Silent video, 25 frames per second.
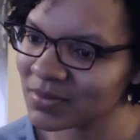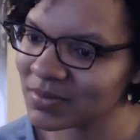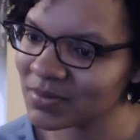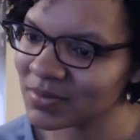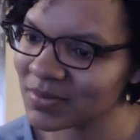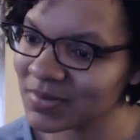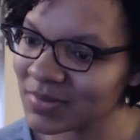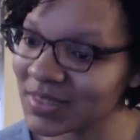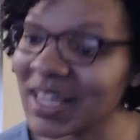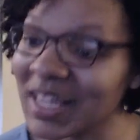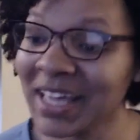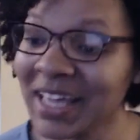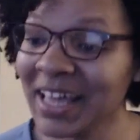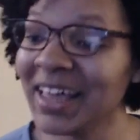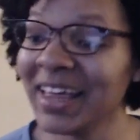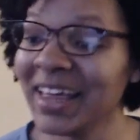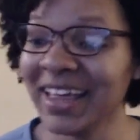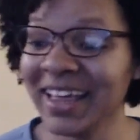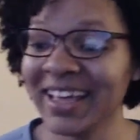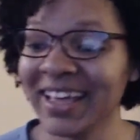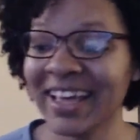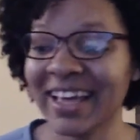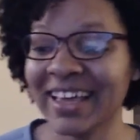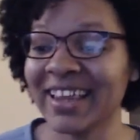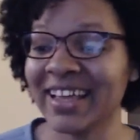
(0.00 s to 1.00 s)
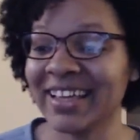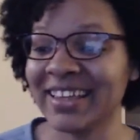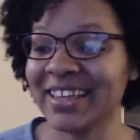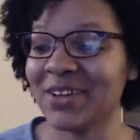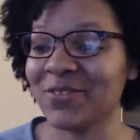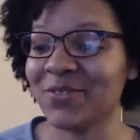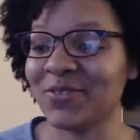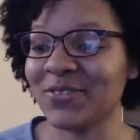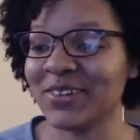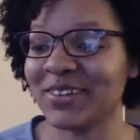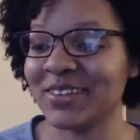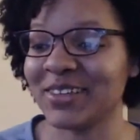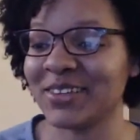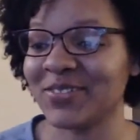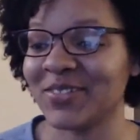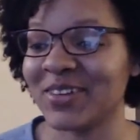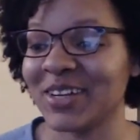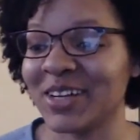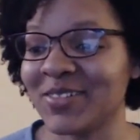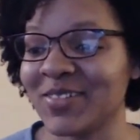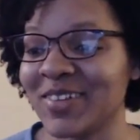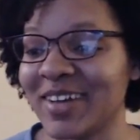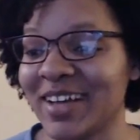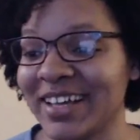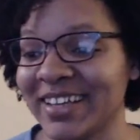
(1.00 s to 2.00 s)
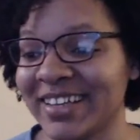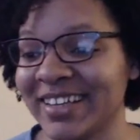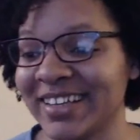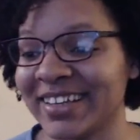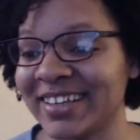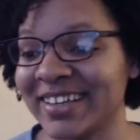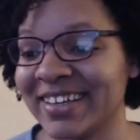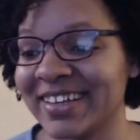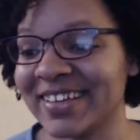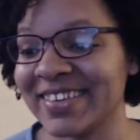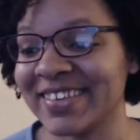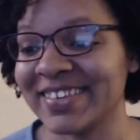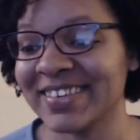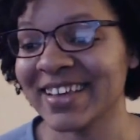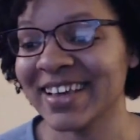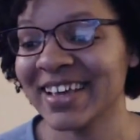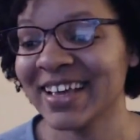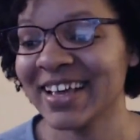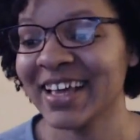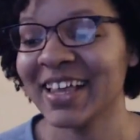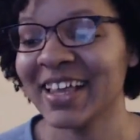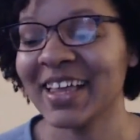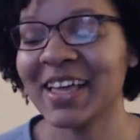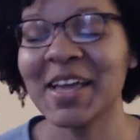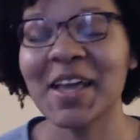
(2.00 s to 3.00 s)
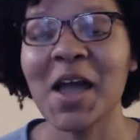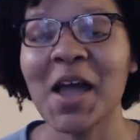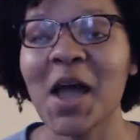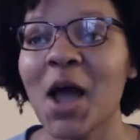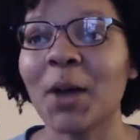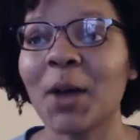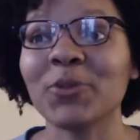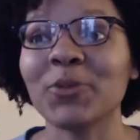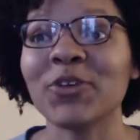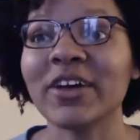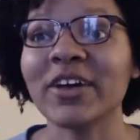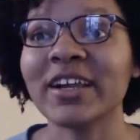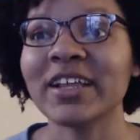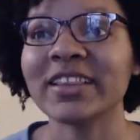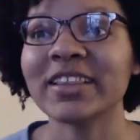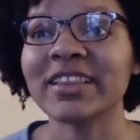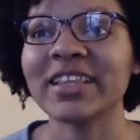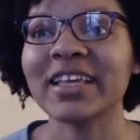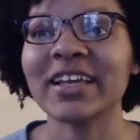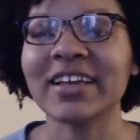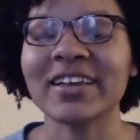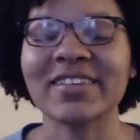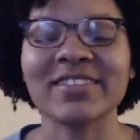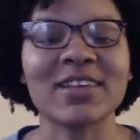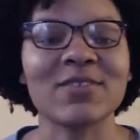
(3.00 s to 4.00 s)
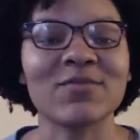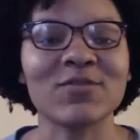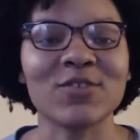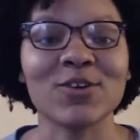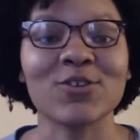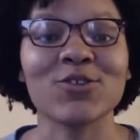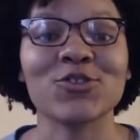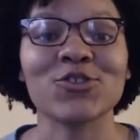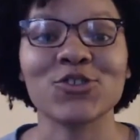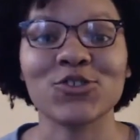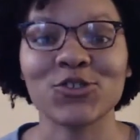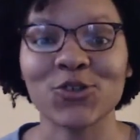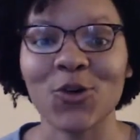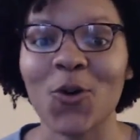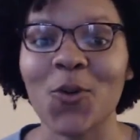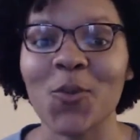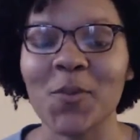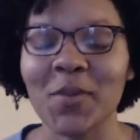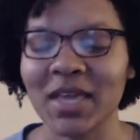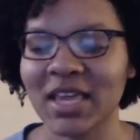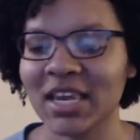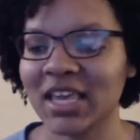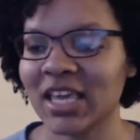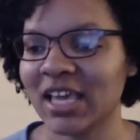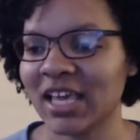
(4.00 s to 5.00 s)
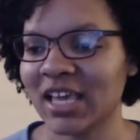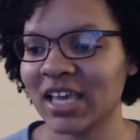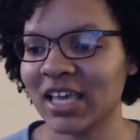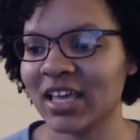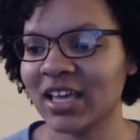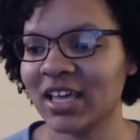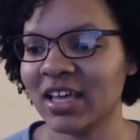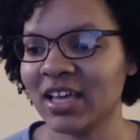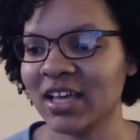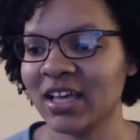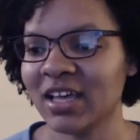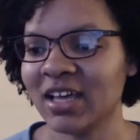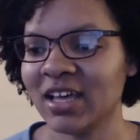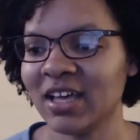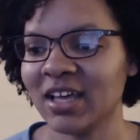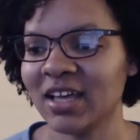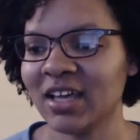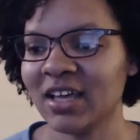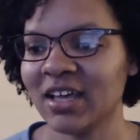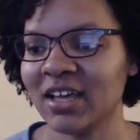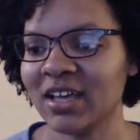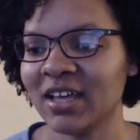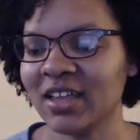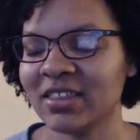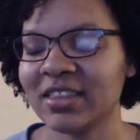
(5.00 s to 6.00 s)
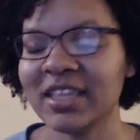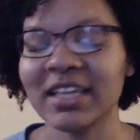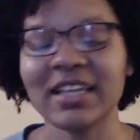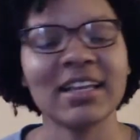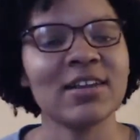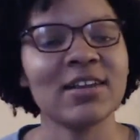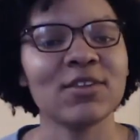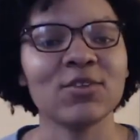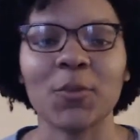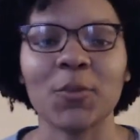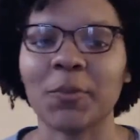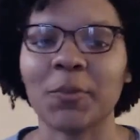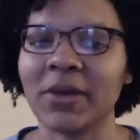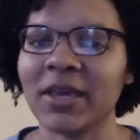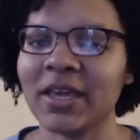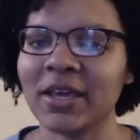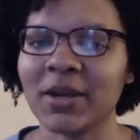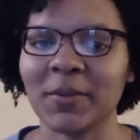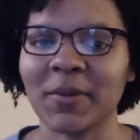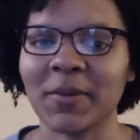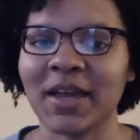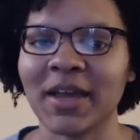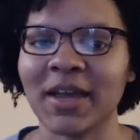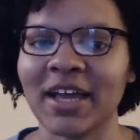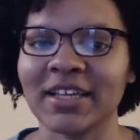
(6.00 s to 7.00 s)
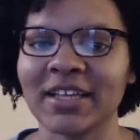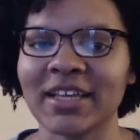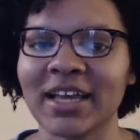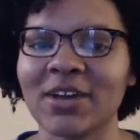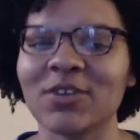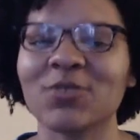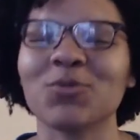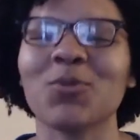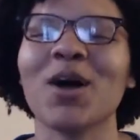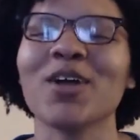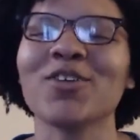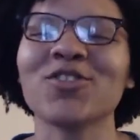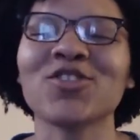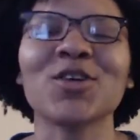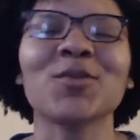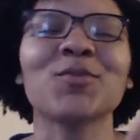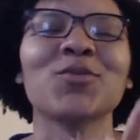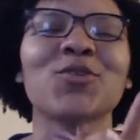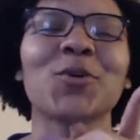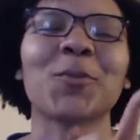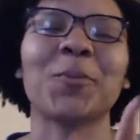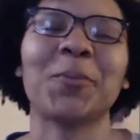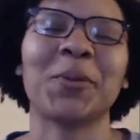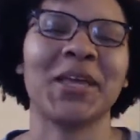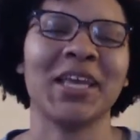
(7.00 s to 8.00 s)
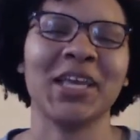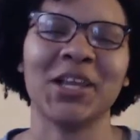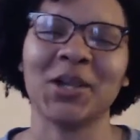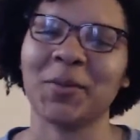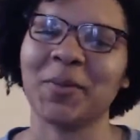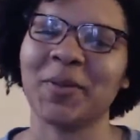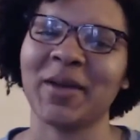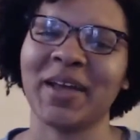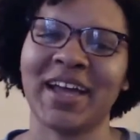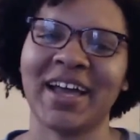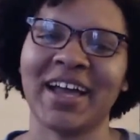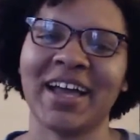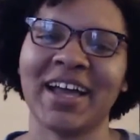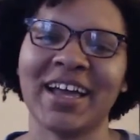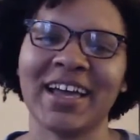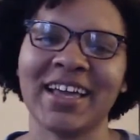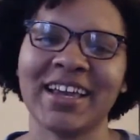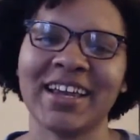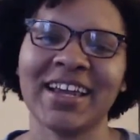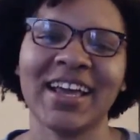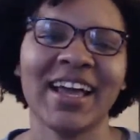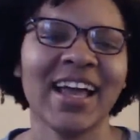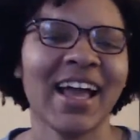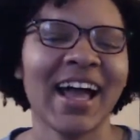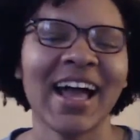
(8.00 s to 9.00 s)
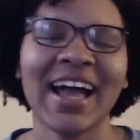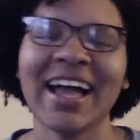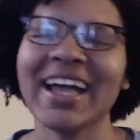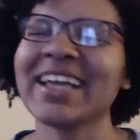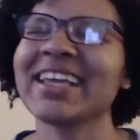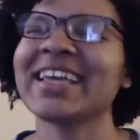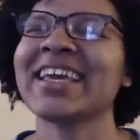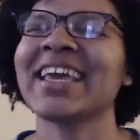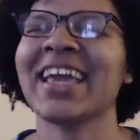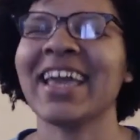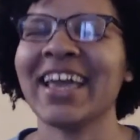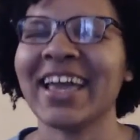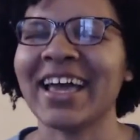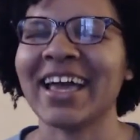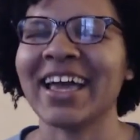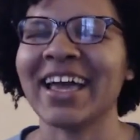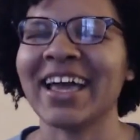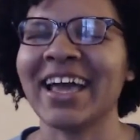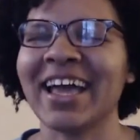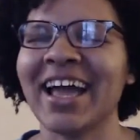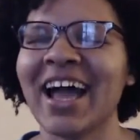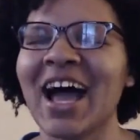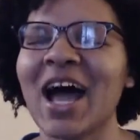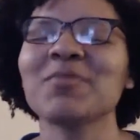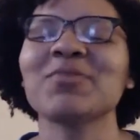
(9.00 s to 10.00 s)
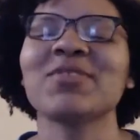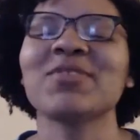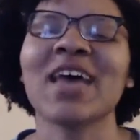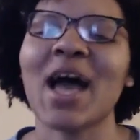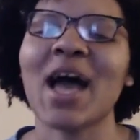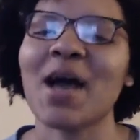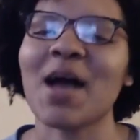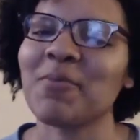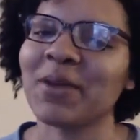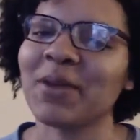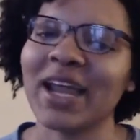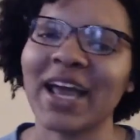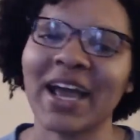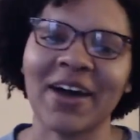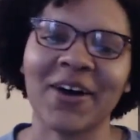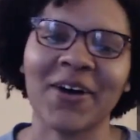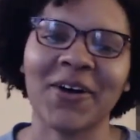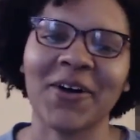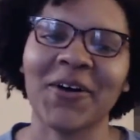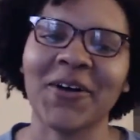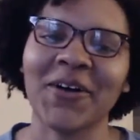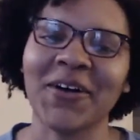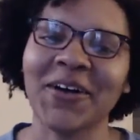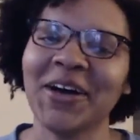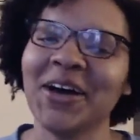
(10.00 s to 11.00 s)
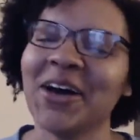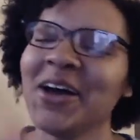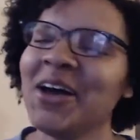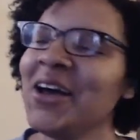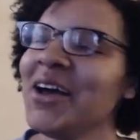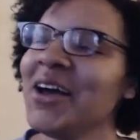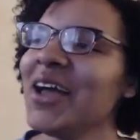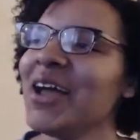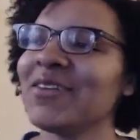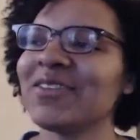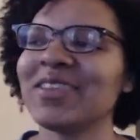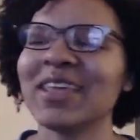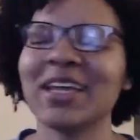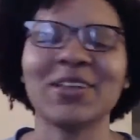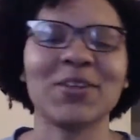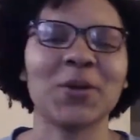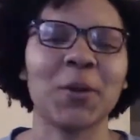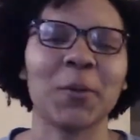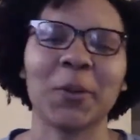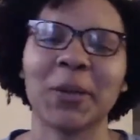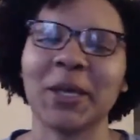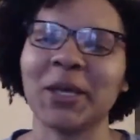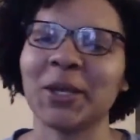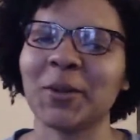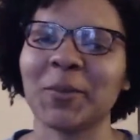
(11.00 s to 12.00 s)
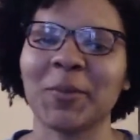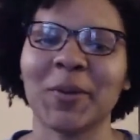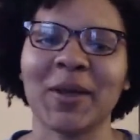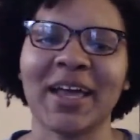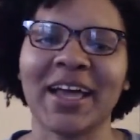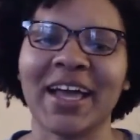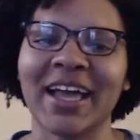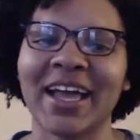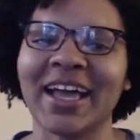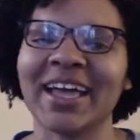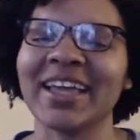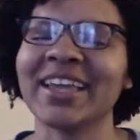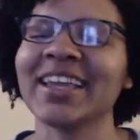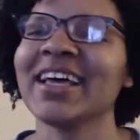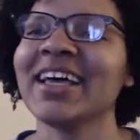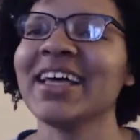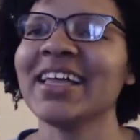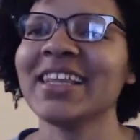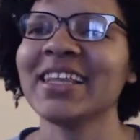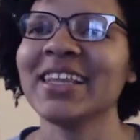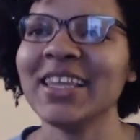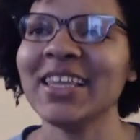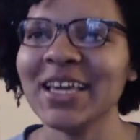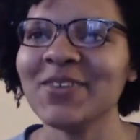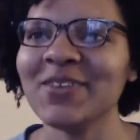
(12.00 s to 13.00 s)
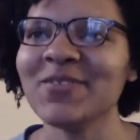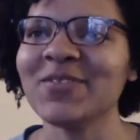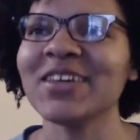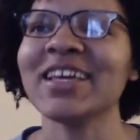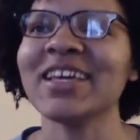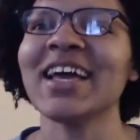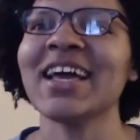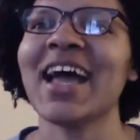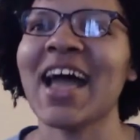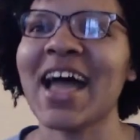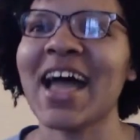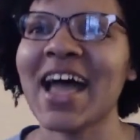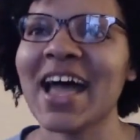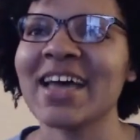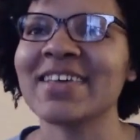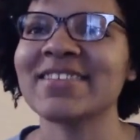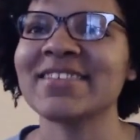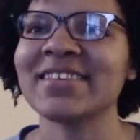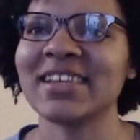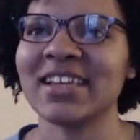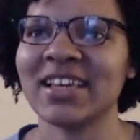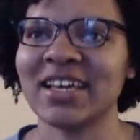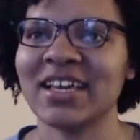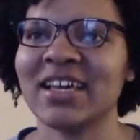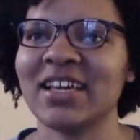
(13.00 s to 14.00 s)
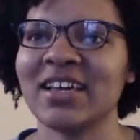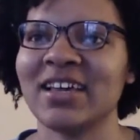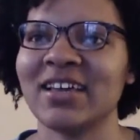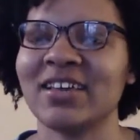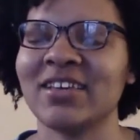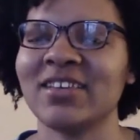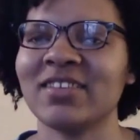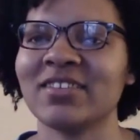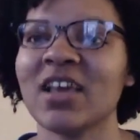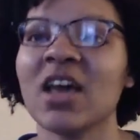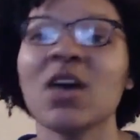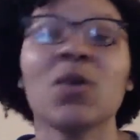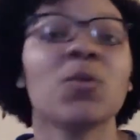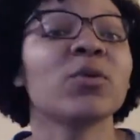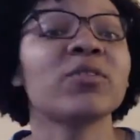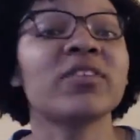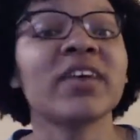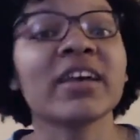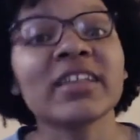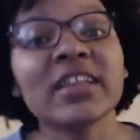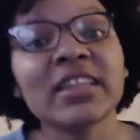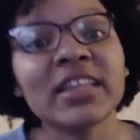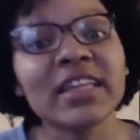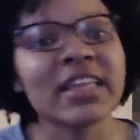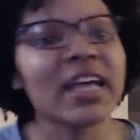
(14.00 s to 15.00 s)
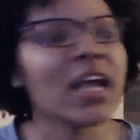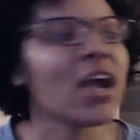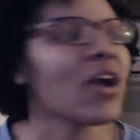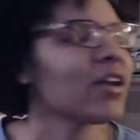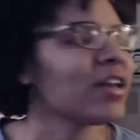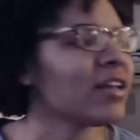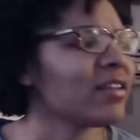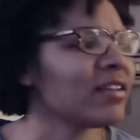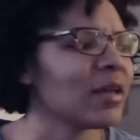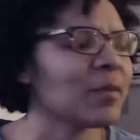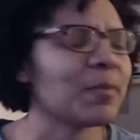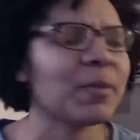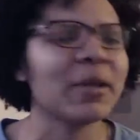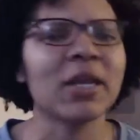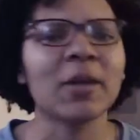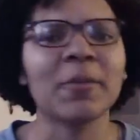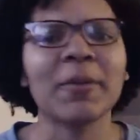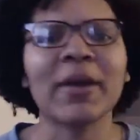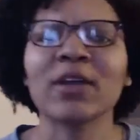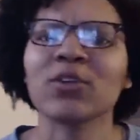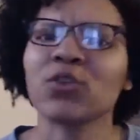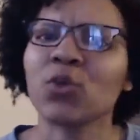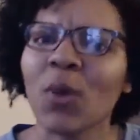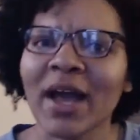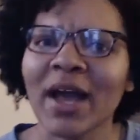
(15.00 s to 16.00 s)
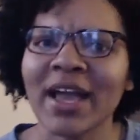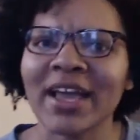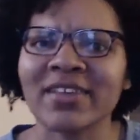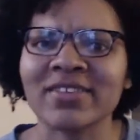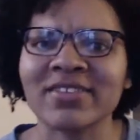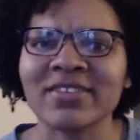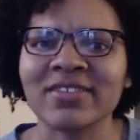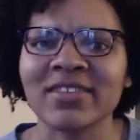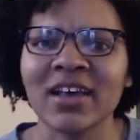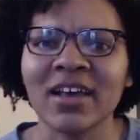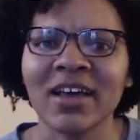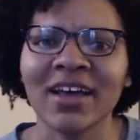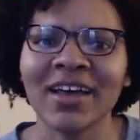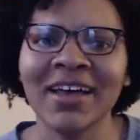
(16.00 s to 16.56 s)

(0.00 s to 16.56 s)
Yeah, they definitely did run out of ideas. I'm trying to think because they've done so many. They didn't do Peter Pan yet. Watch them do Peter Pan. I can't. I'm tapping out if they do Peter Pan. Leave it as it is. Well, technically, they already did Peter Pan twice.